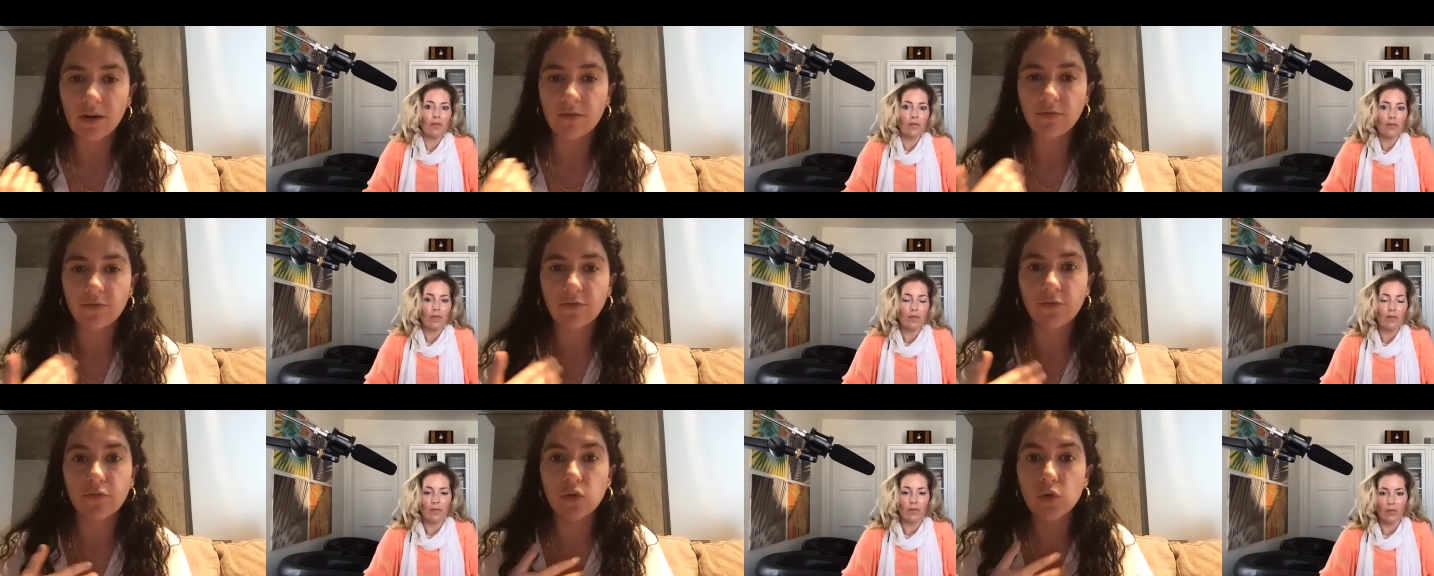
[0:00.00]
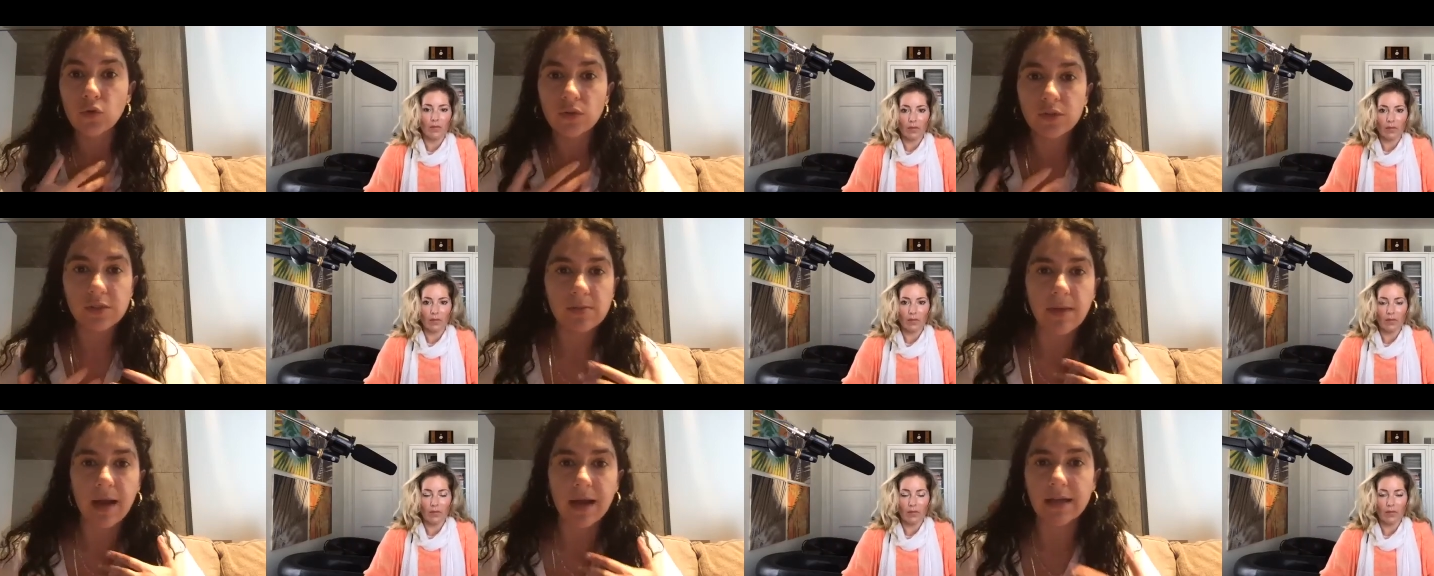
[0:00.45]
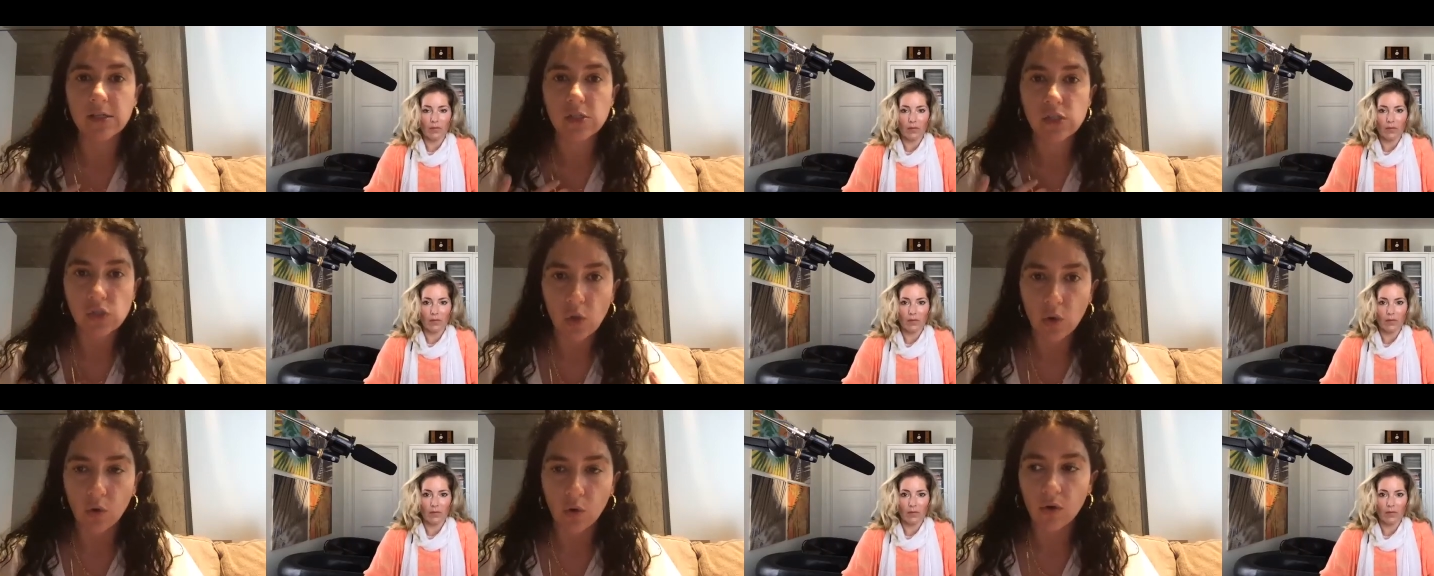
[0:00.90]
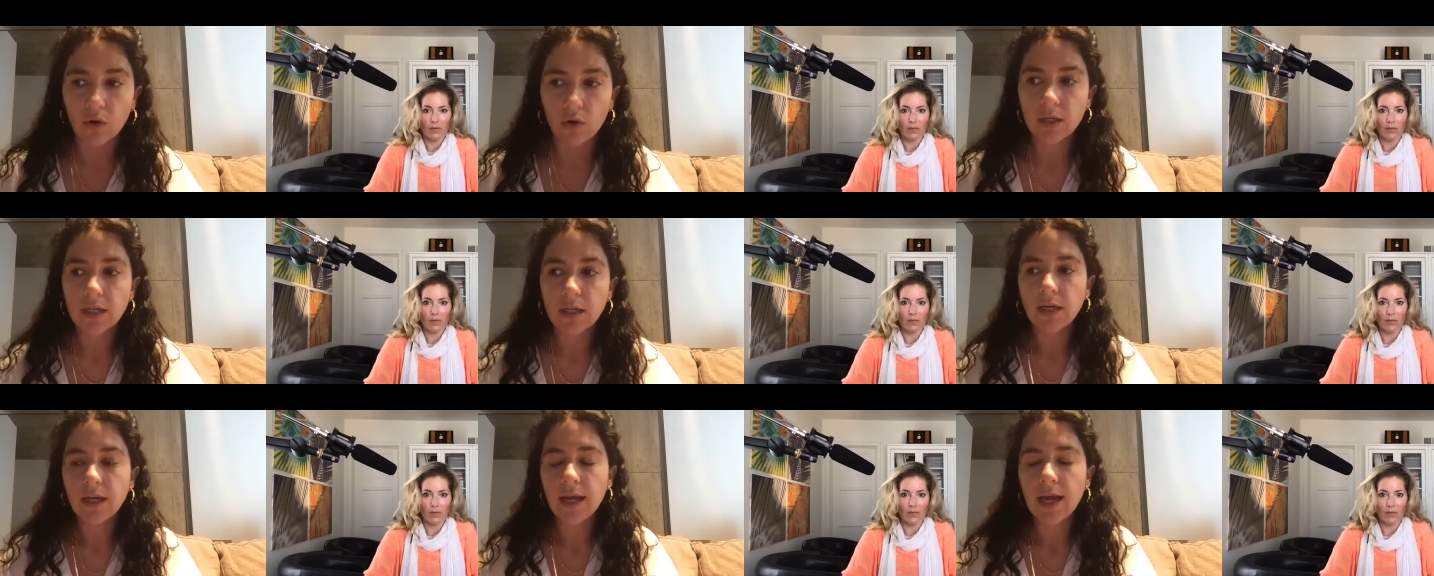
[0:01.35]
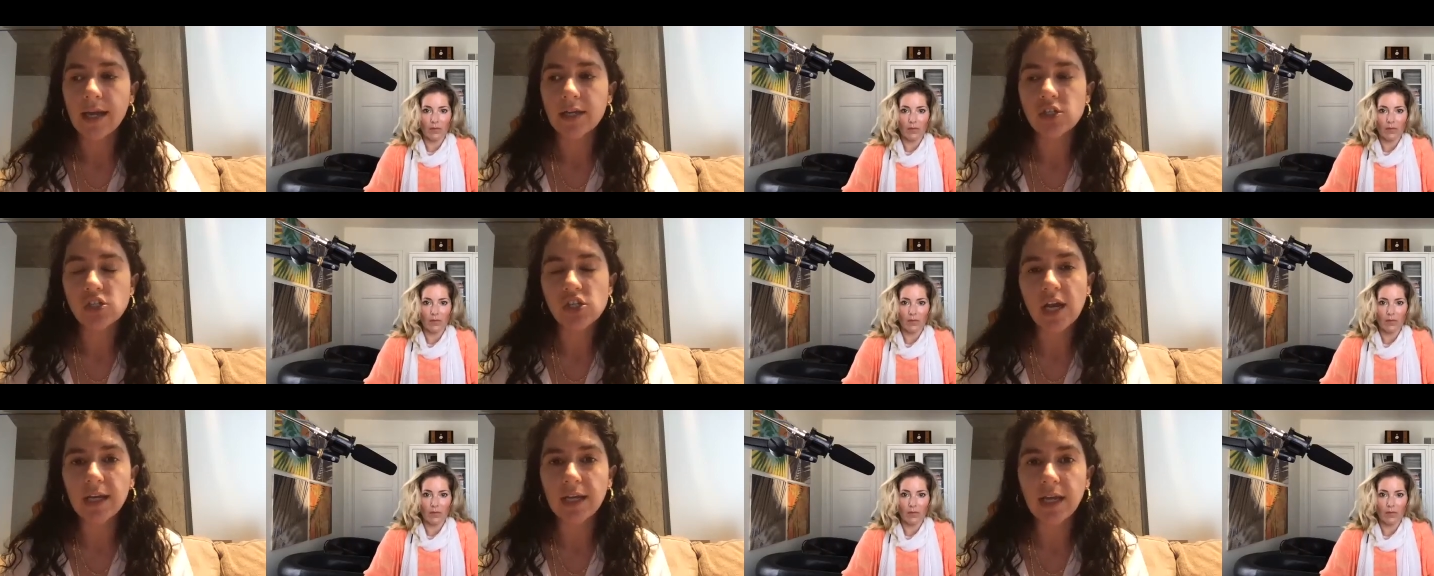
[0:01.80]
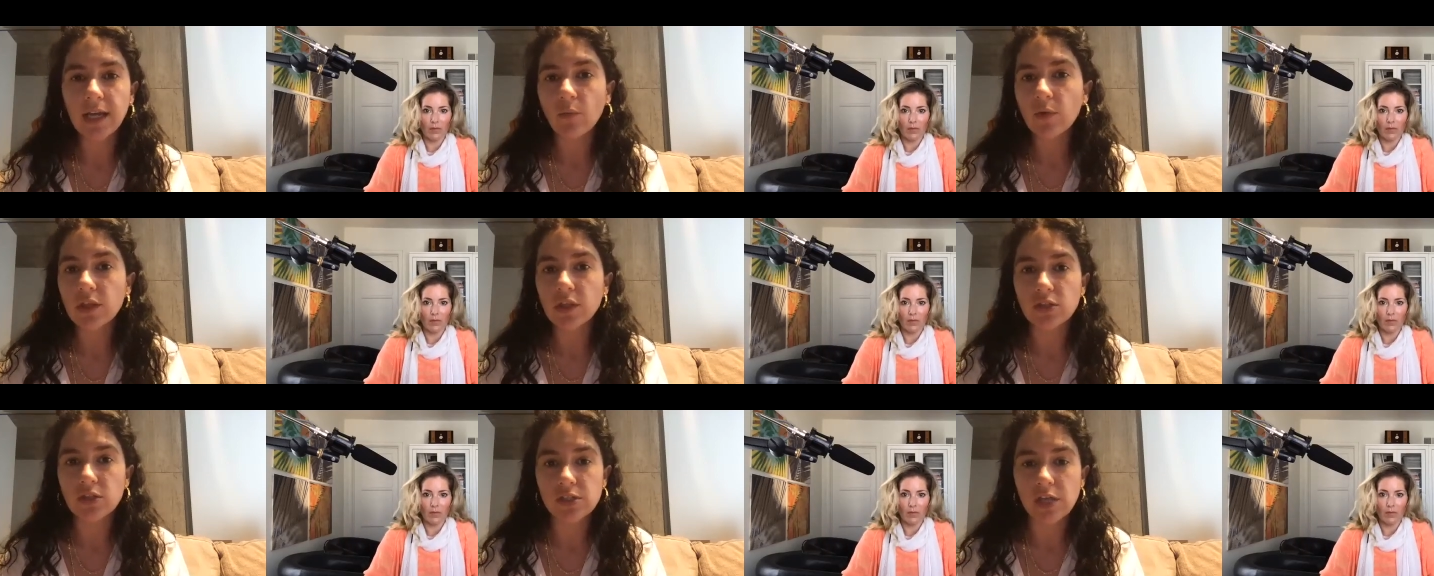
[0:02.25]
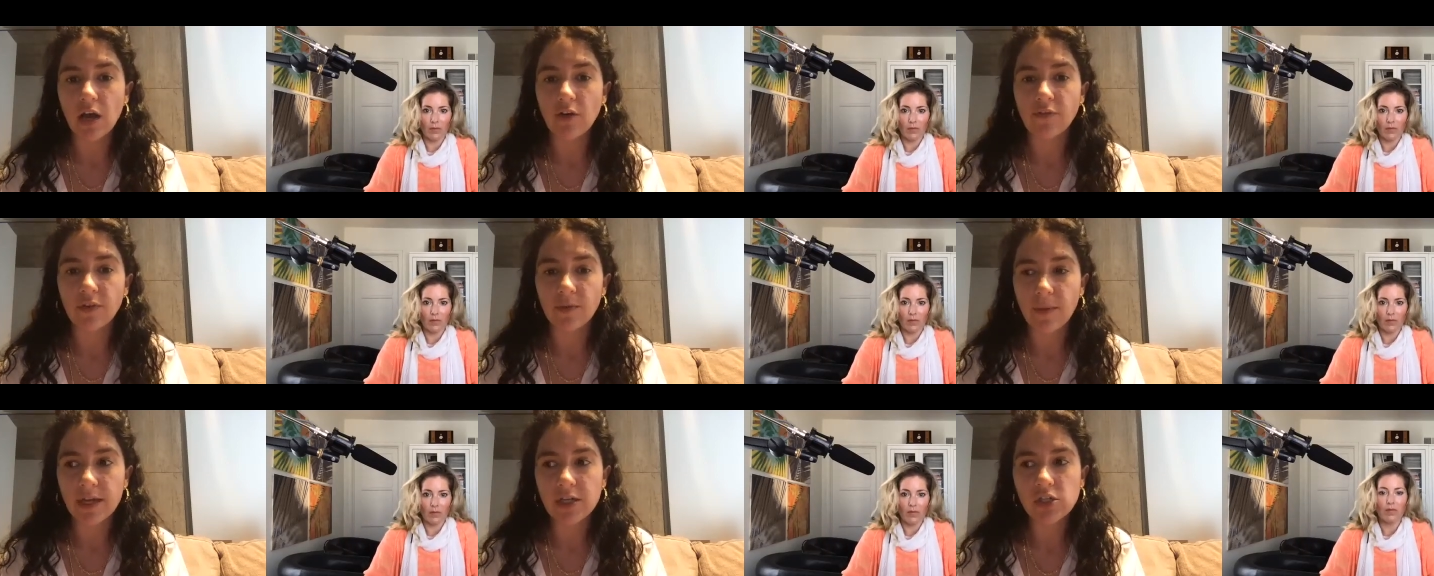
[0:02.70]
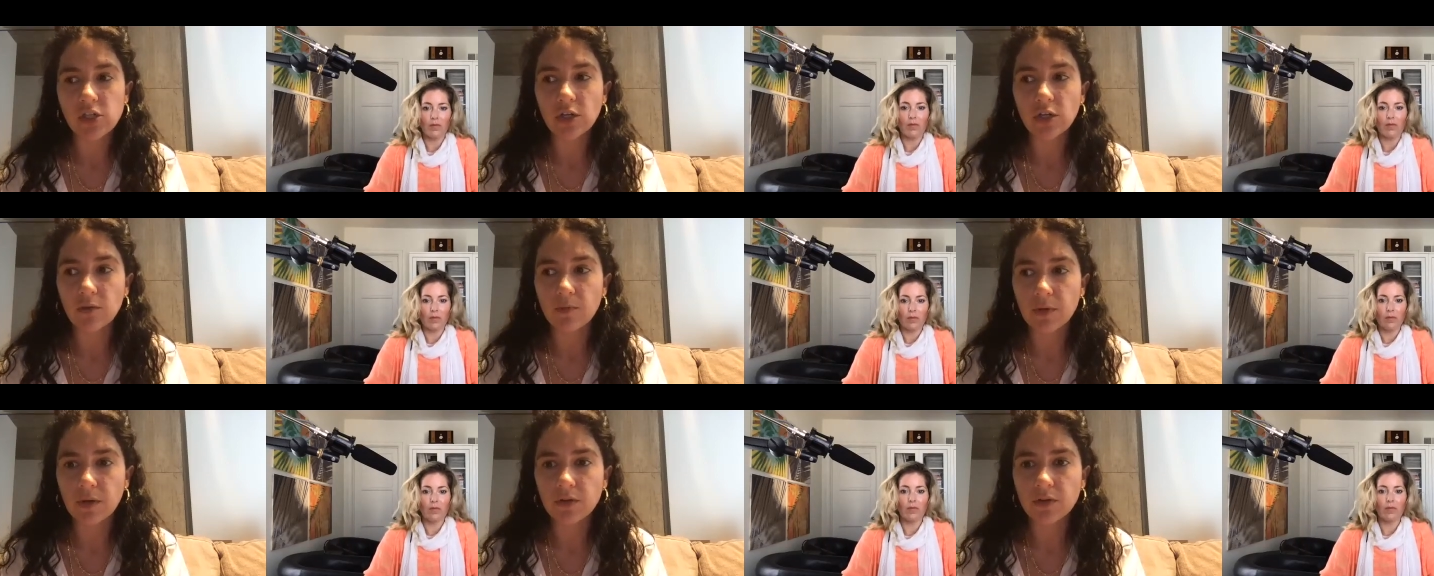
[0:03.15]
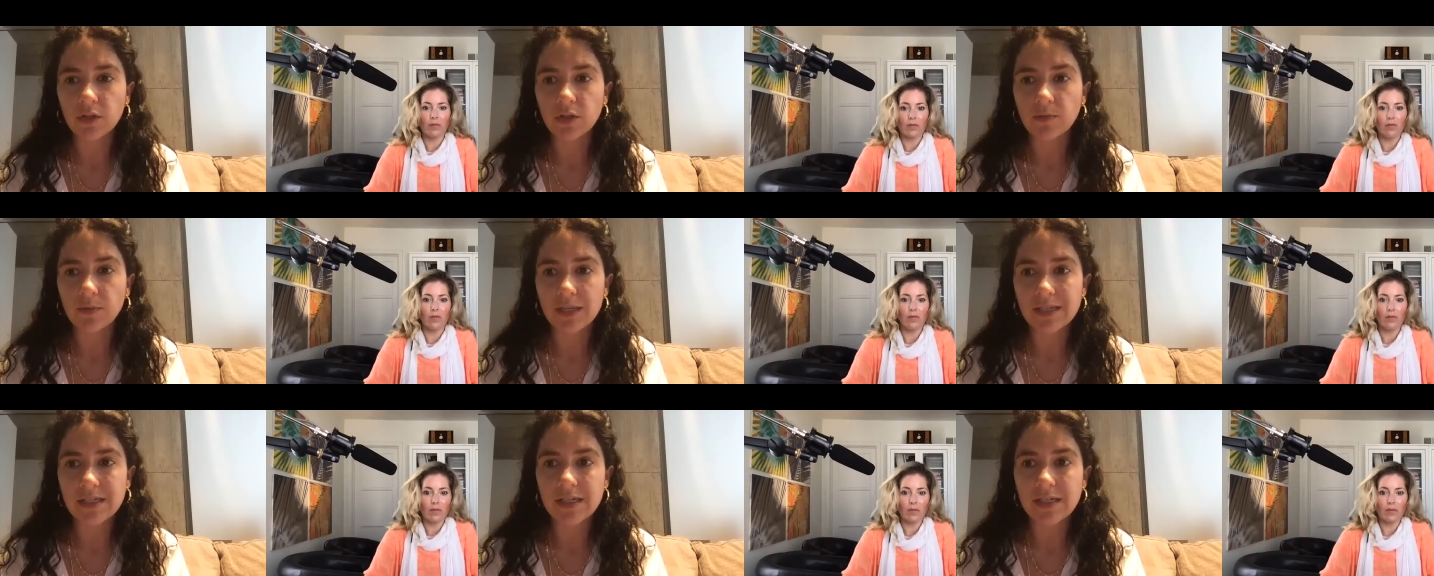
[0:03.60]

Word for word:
Speaker 1: fuels my soul? And check in with yourself and make sure you build your business